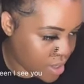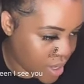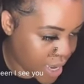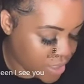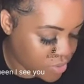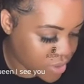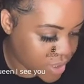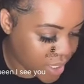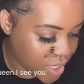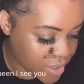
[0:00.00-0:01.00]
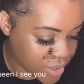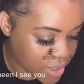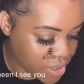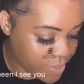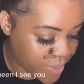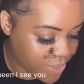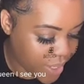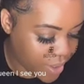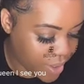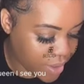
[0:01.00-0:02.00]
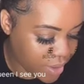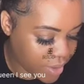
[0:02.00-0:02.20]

As you can see, it looks a little bit thinner,